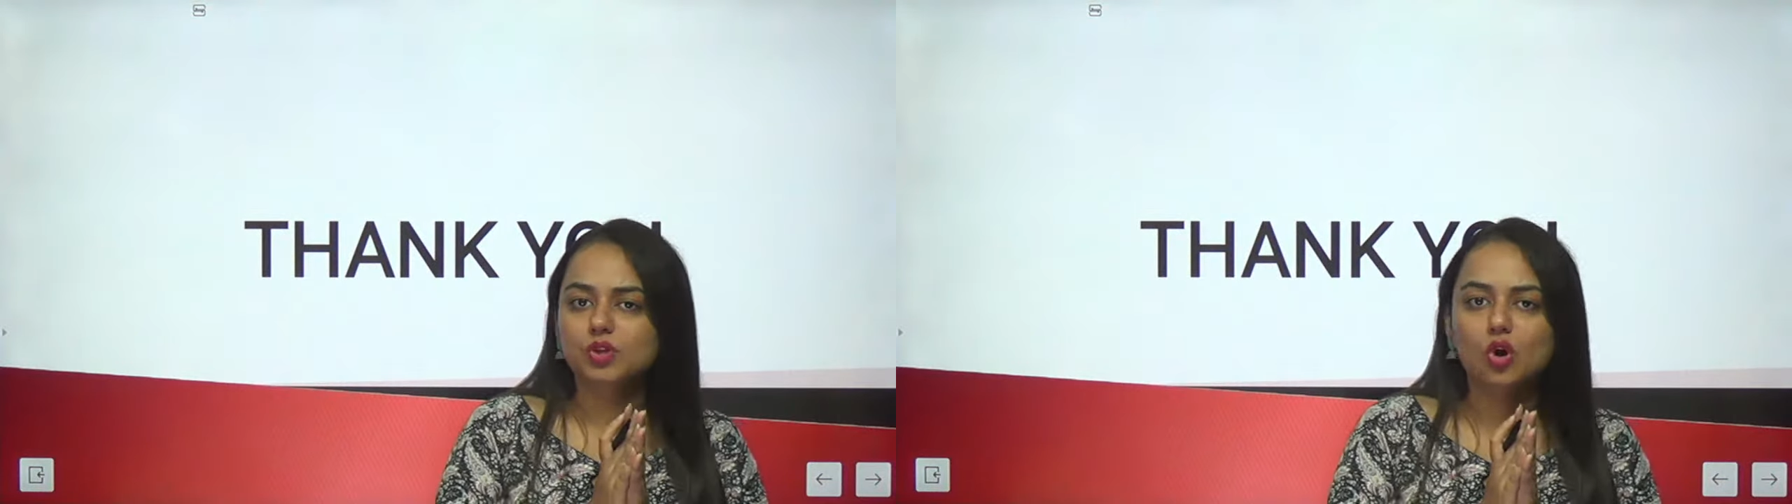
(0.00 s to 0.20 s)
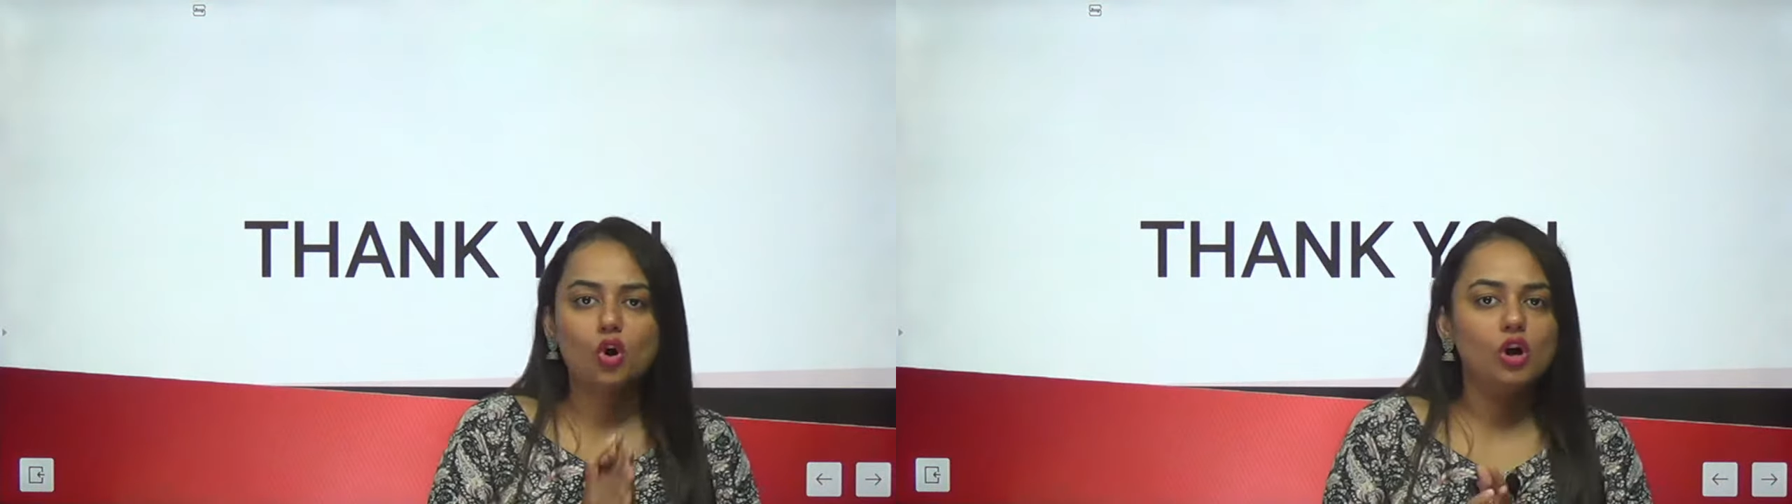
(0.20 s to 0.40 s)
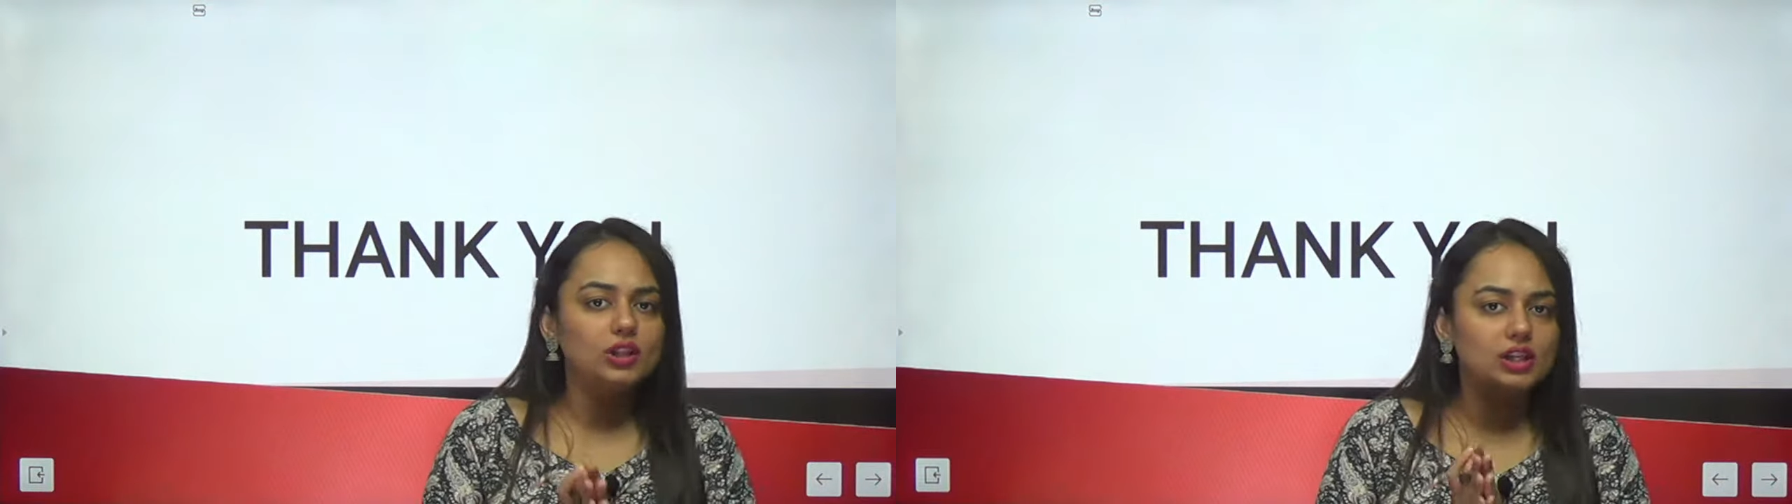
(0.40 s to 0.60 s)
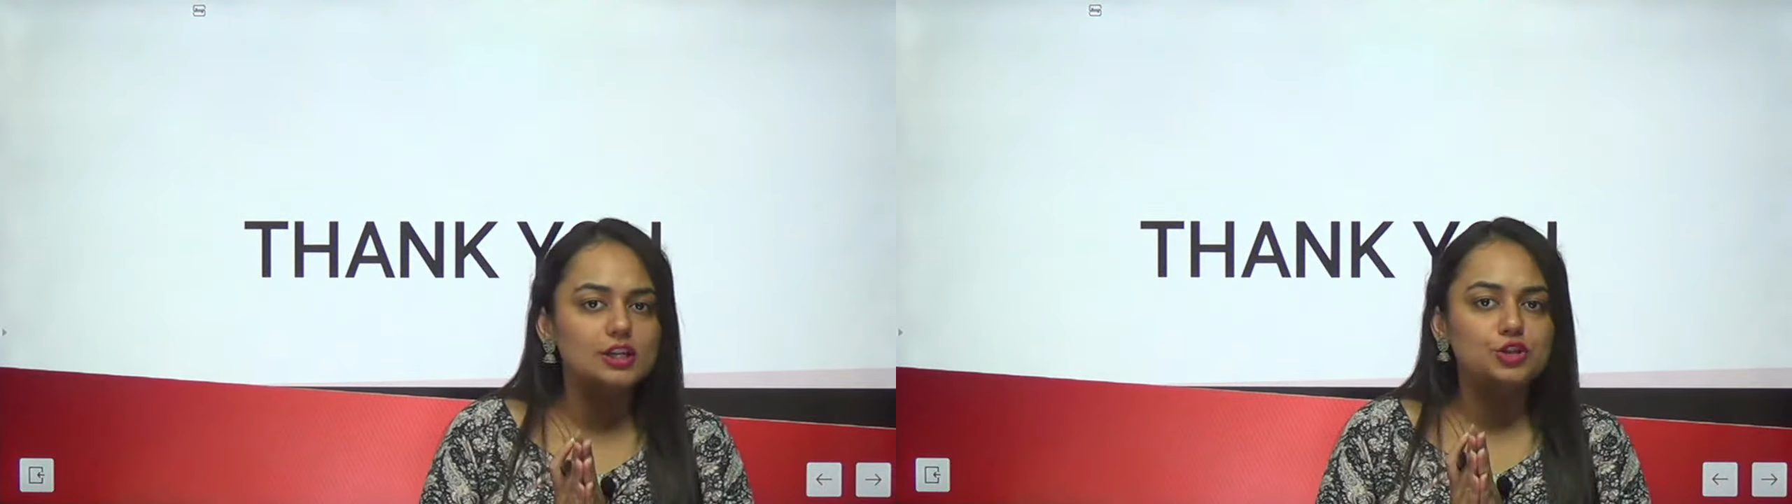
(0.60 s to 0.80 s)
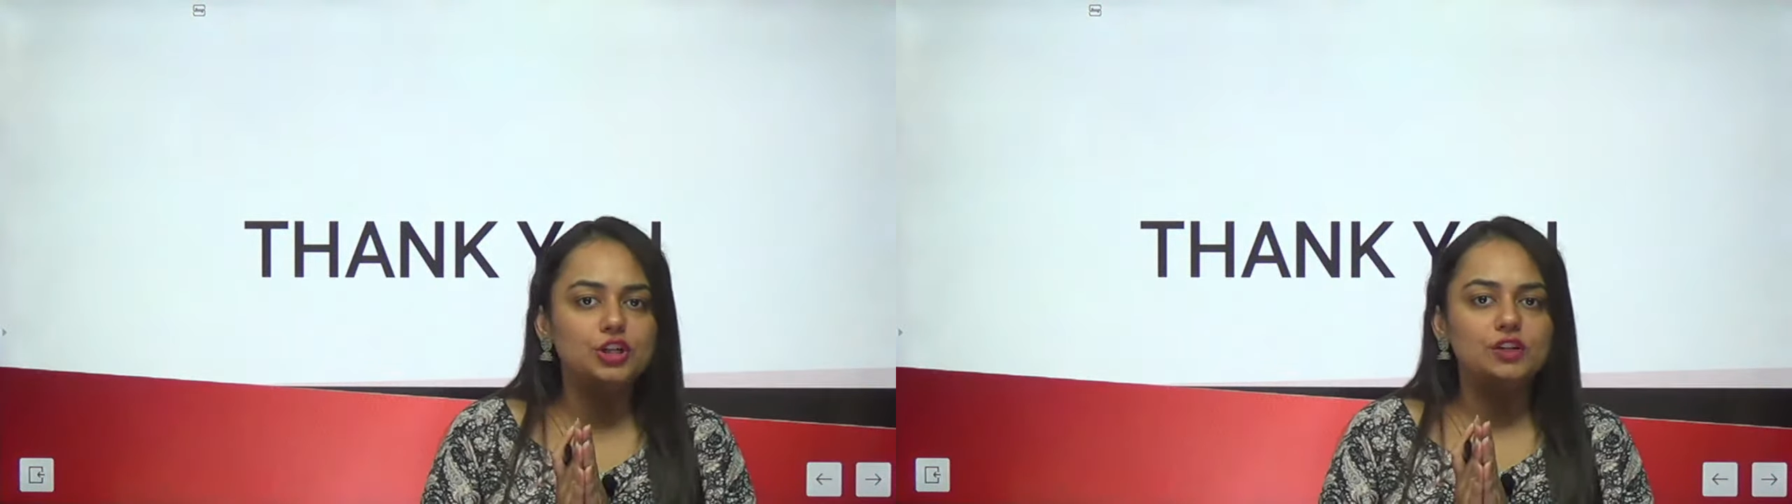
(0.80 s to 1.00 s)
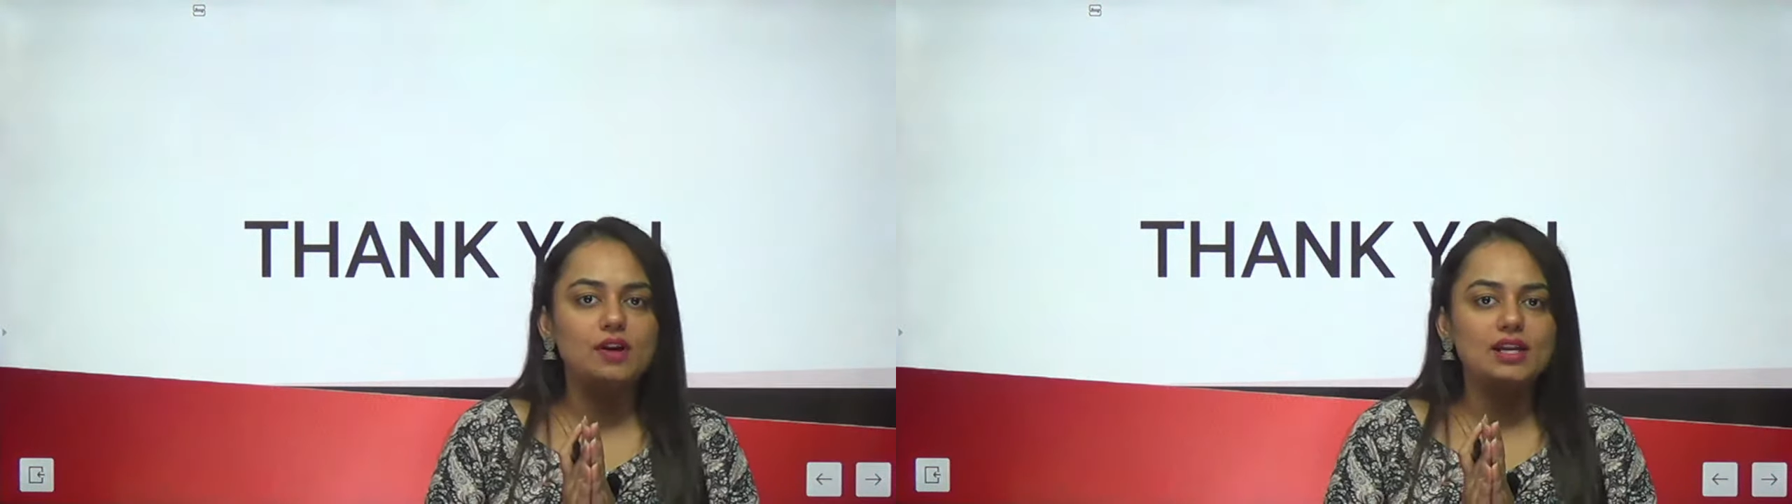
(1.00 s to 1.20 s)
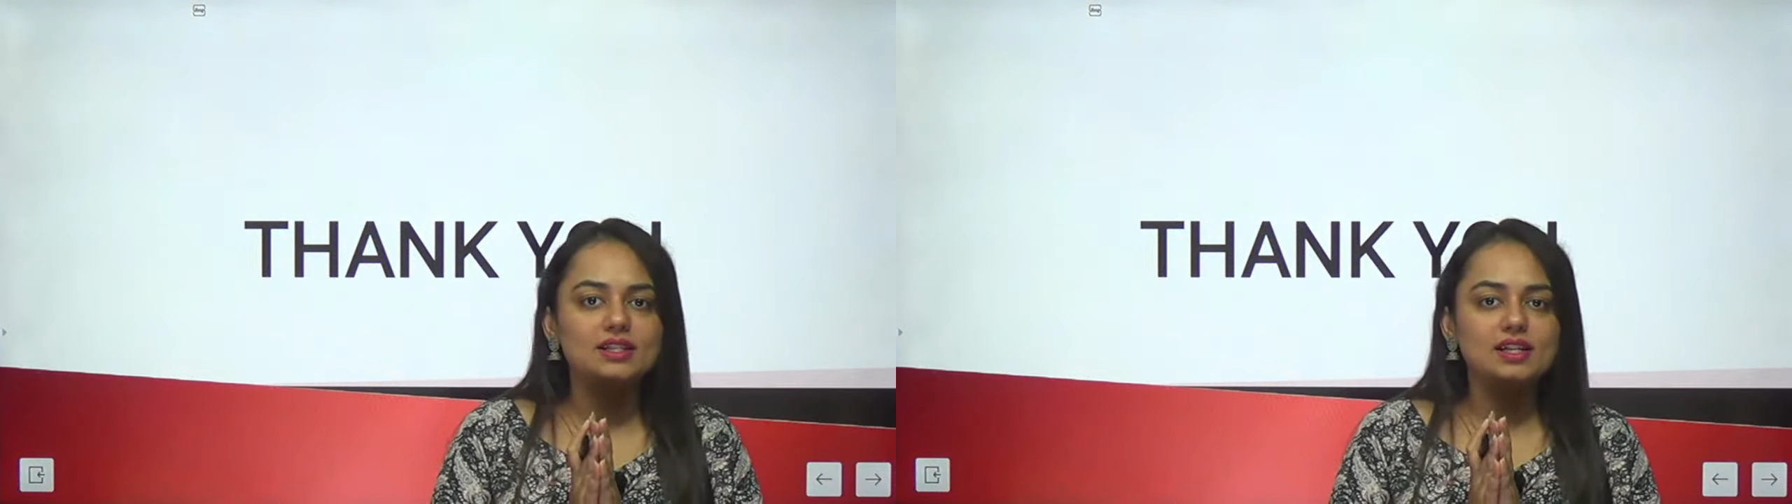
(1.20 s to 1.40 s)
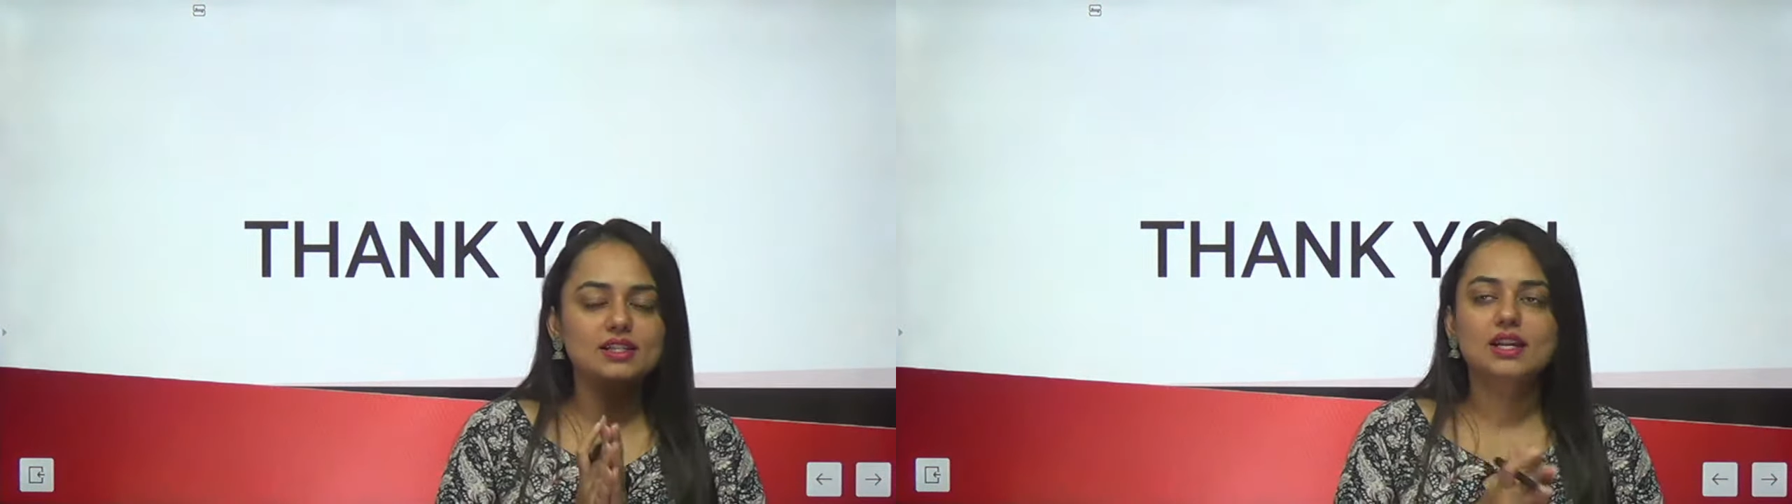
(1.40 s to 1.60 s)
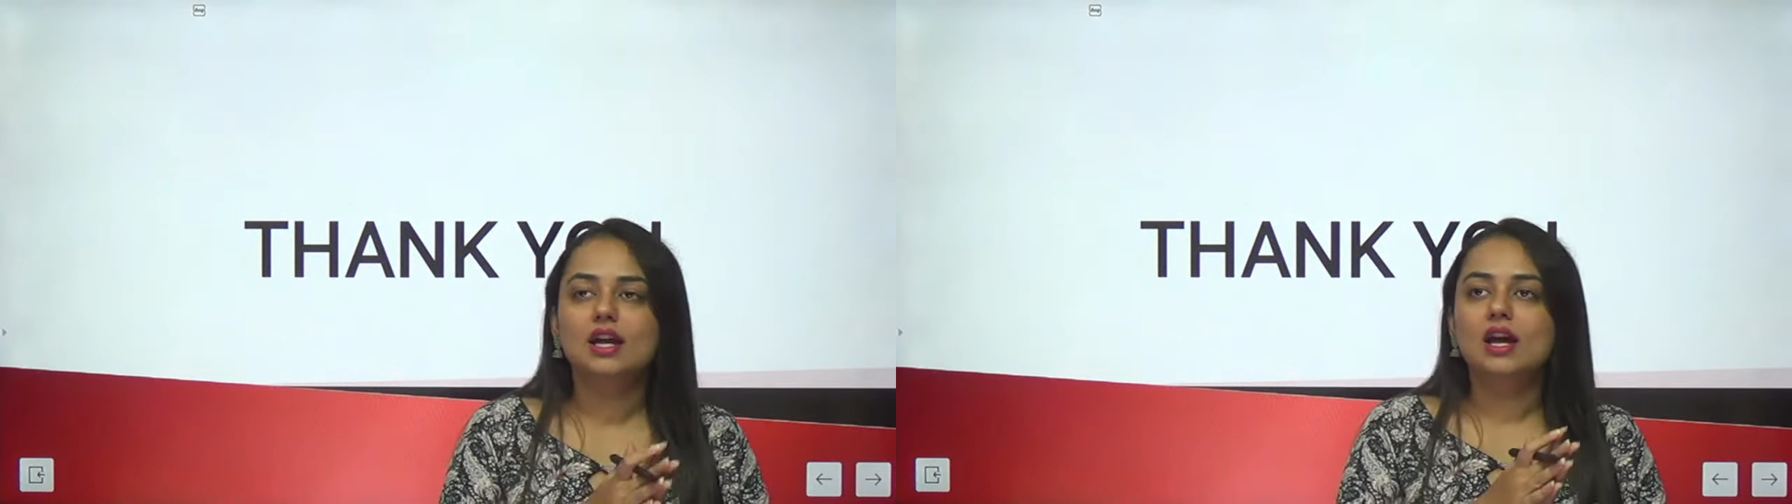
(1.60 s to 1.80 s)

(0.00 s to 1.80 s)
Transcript: all the literary devices,